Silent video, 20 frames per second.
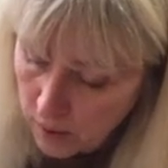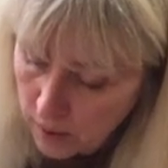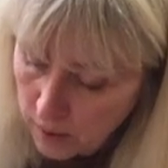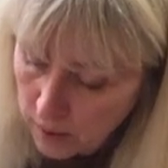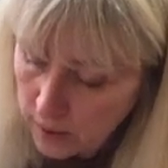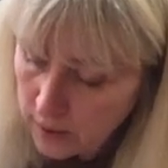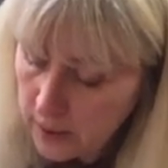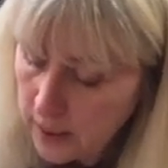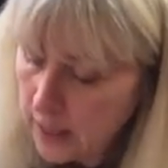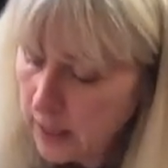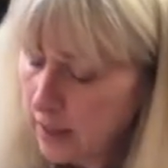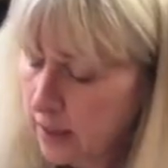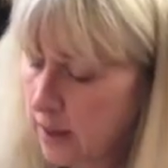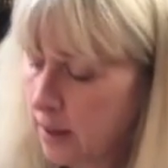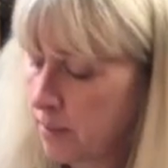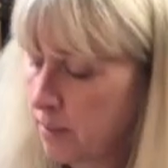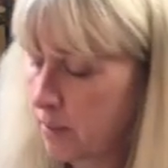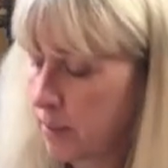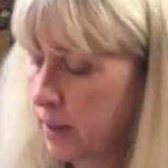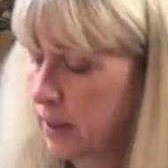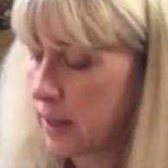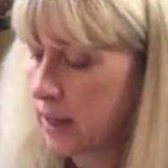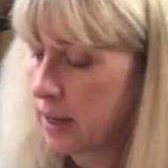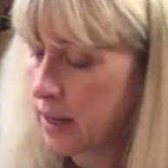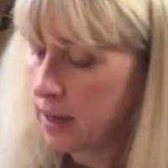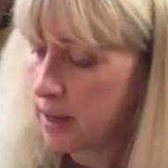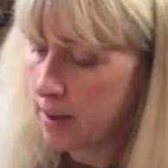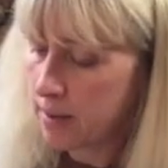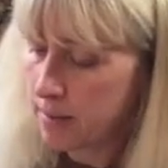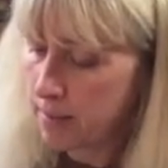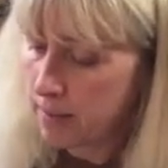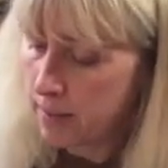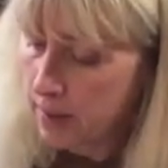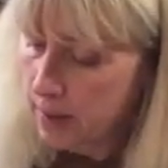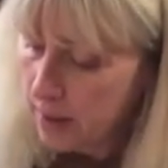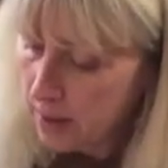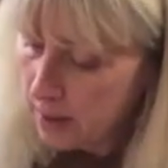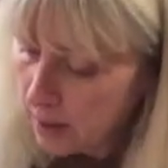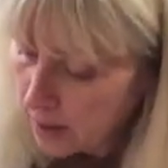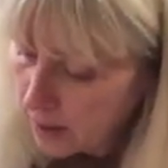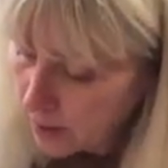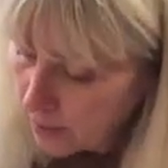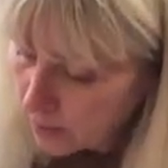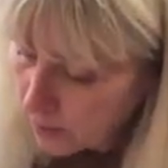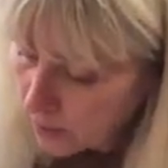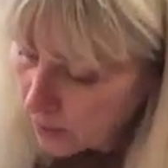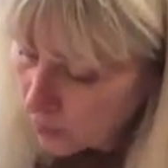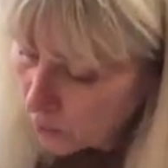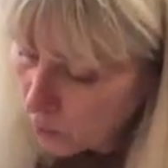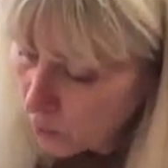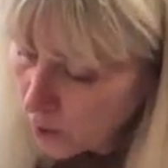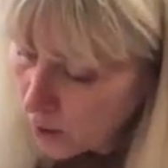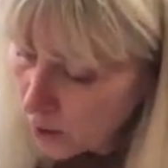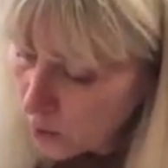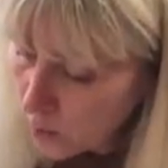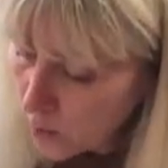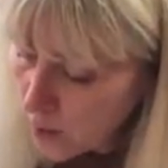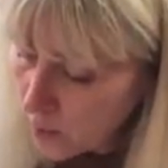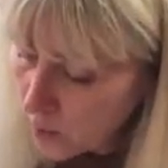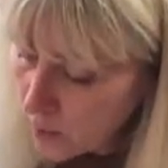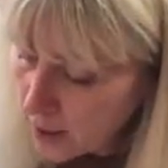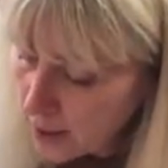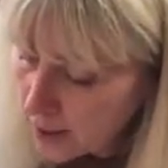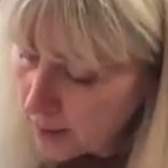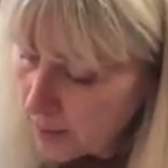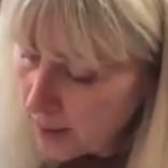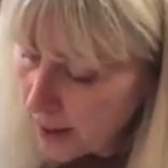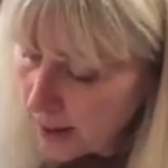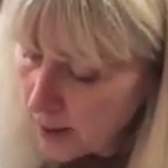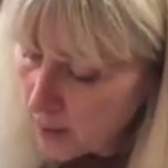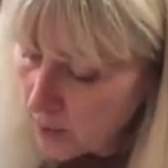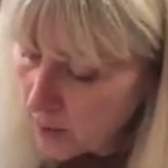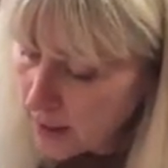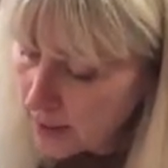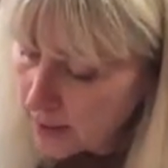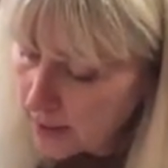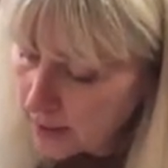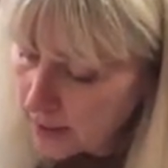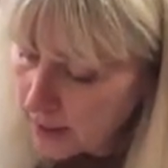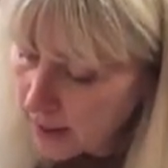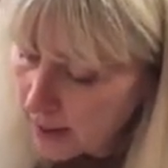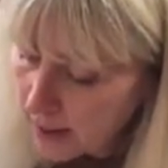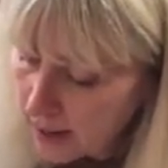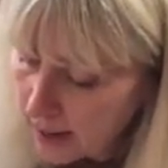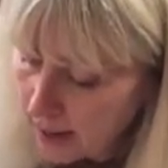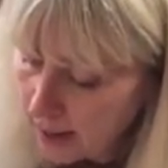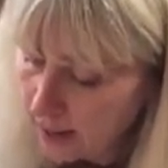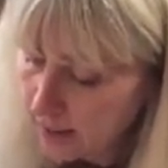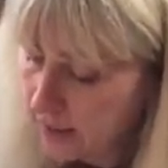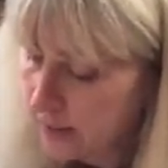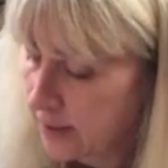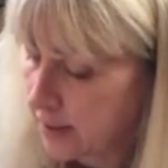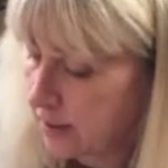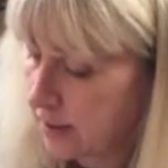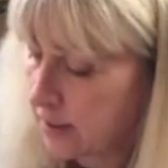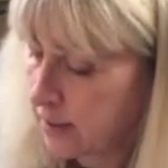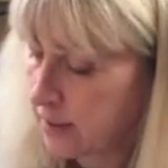Clean up, clean up. What do we want to paint with tonight?